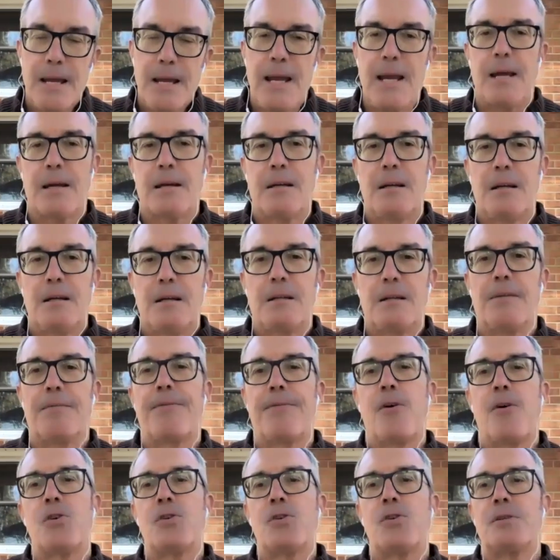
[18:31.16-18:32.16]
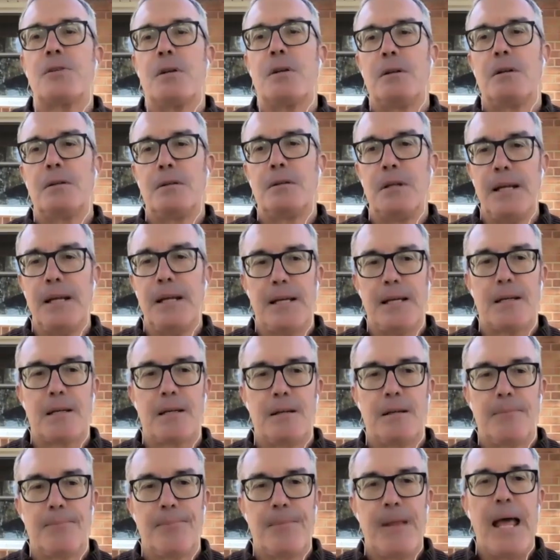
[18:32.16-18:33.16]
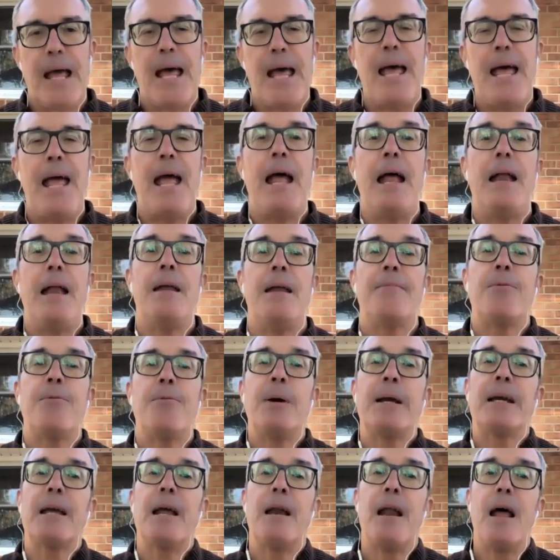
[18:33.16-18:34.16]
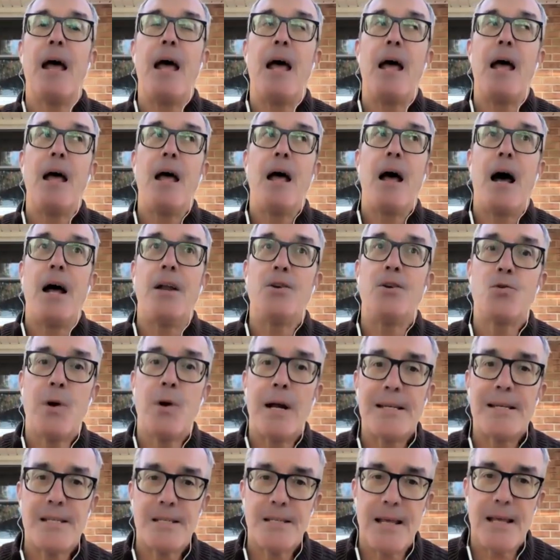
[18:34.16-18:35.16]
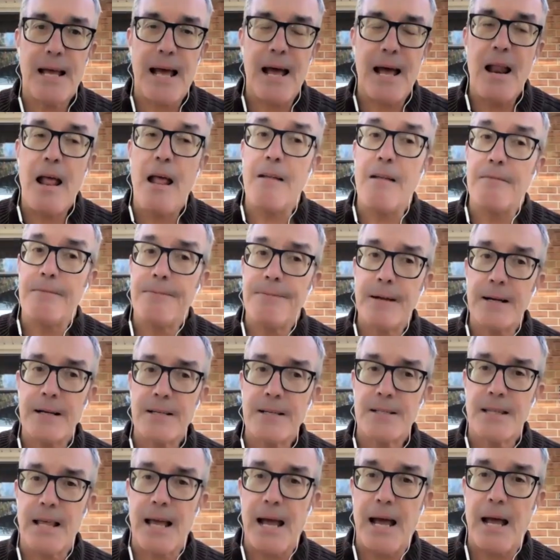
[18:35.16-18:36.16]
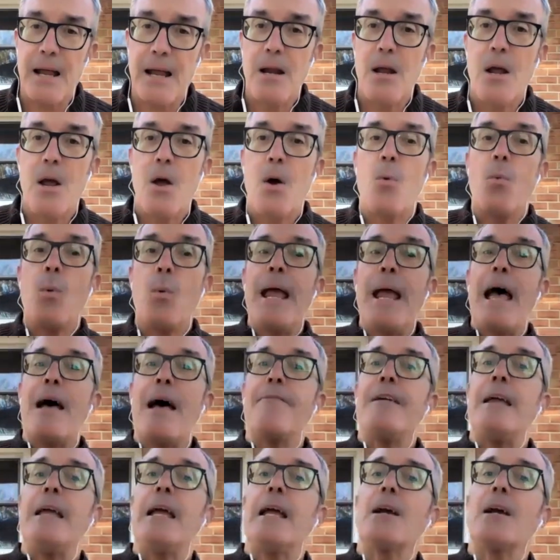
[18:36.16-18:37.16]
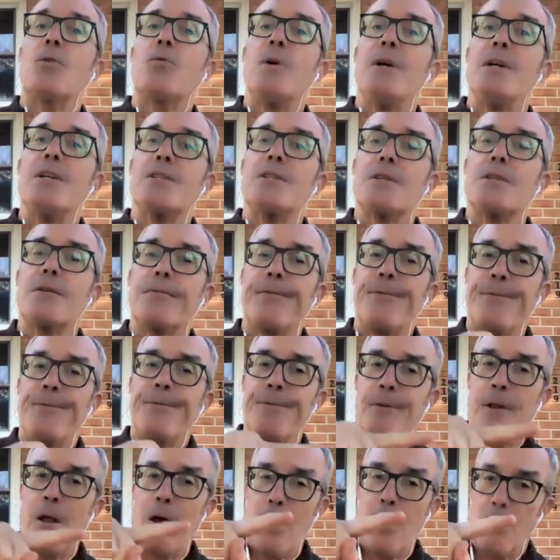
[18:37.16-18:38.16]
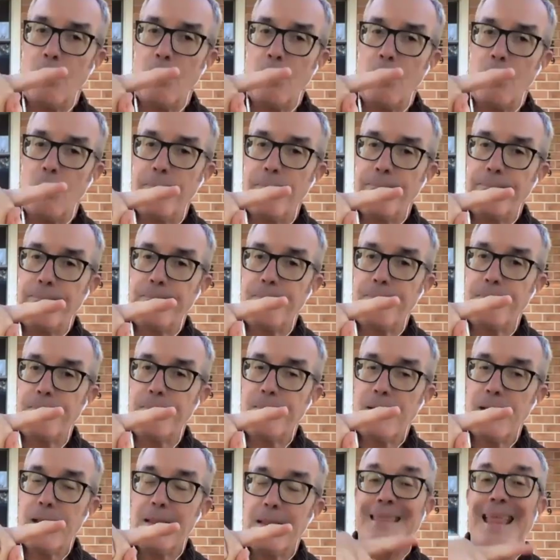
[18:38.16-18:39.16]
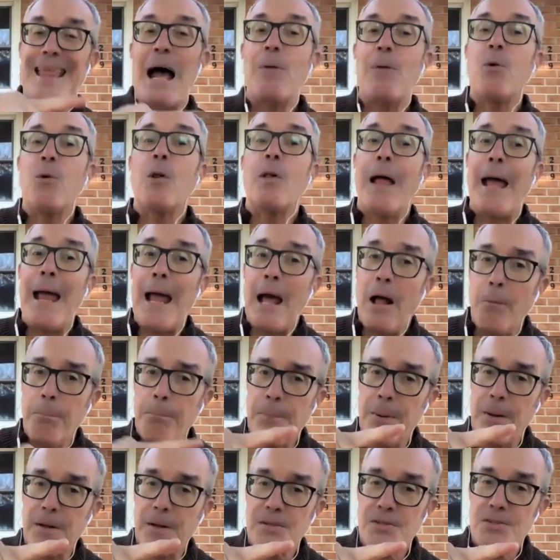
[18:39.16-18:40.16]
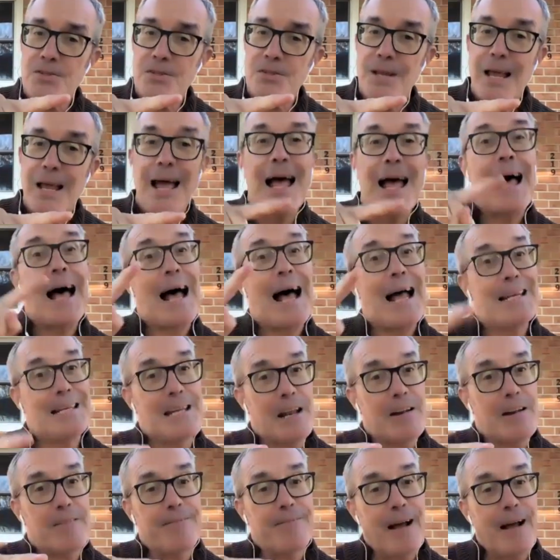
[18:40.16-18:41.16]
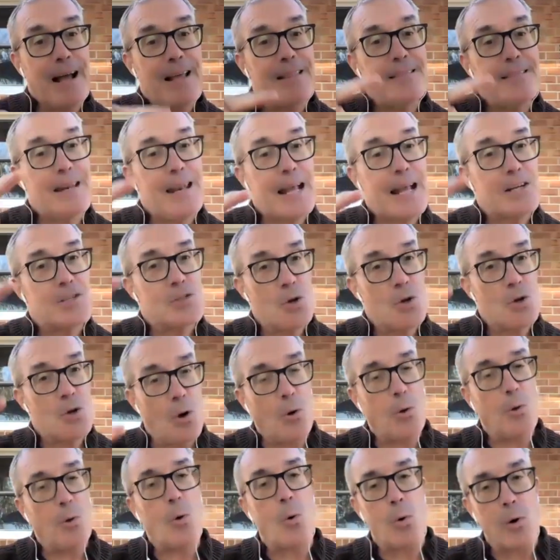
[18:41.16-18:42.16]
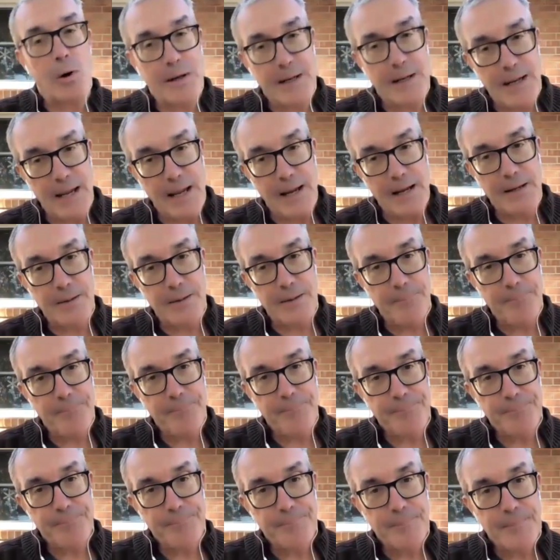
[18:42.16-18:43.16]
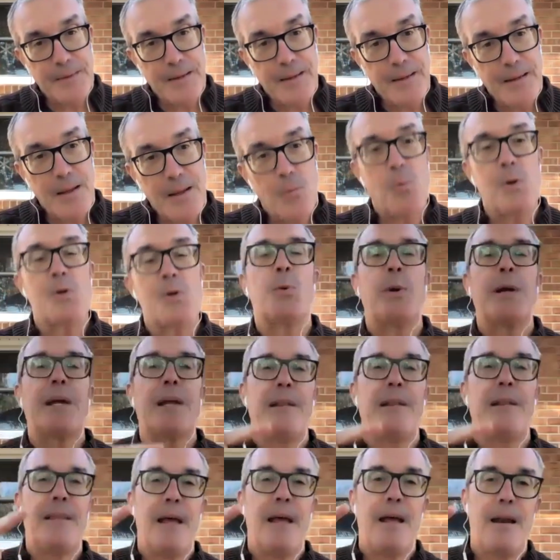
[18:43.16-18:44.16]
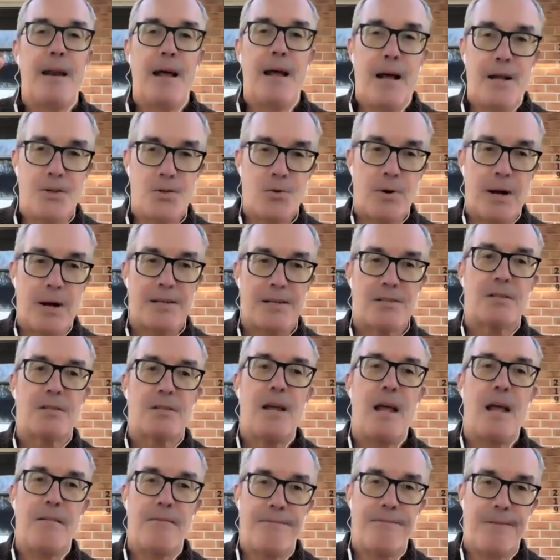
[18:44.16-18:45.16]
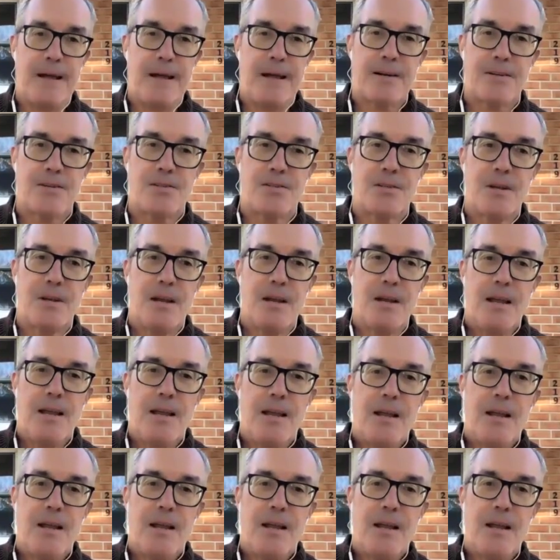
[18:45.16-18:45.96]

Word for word: kink, the first leak. And if we can address that and fix that, we have increased flow. That will help us identify the next hole or kink, which we can then address and fix,